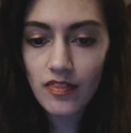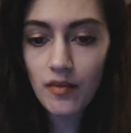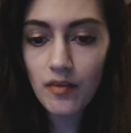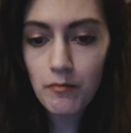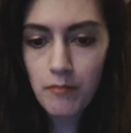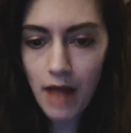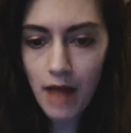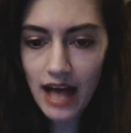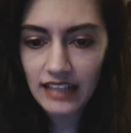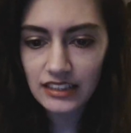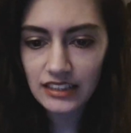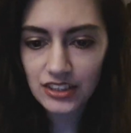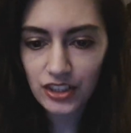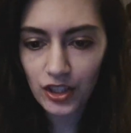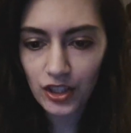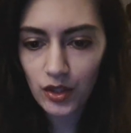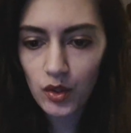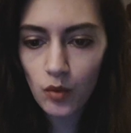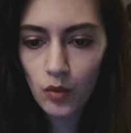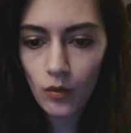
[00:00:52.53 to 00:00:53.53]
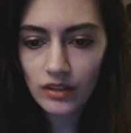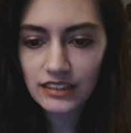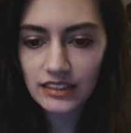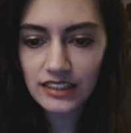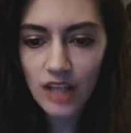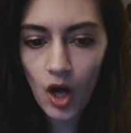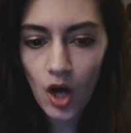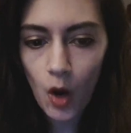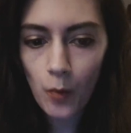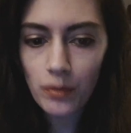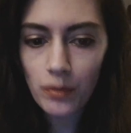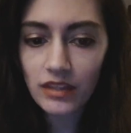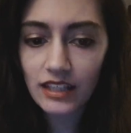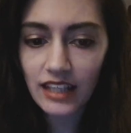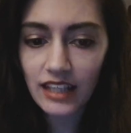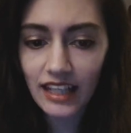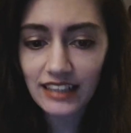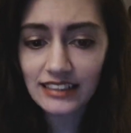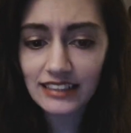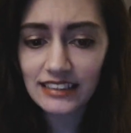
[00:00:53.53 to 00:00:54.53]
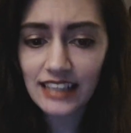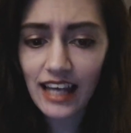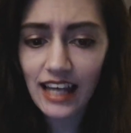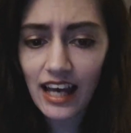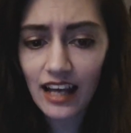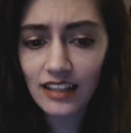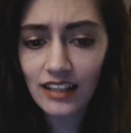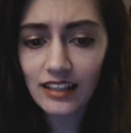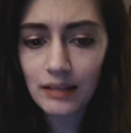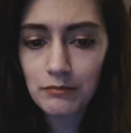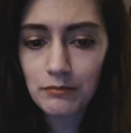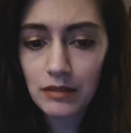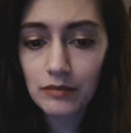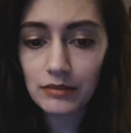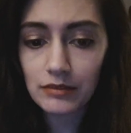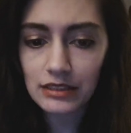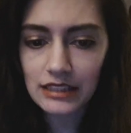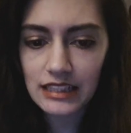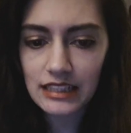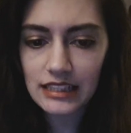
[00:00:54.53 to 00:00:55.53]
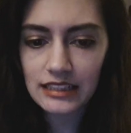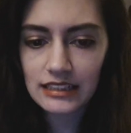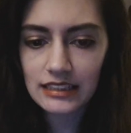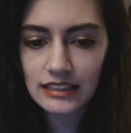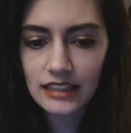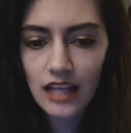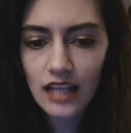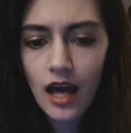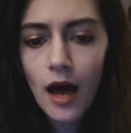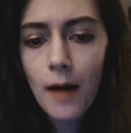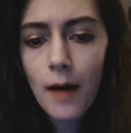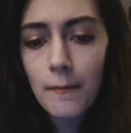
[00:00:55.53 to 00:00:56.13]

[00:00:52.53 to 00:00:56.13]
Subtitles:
the Master, who wants to open the gates to hell and be released.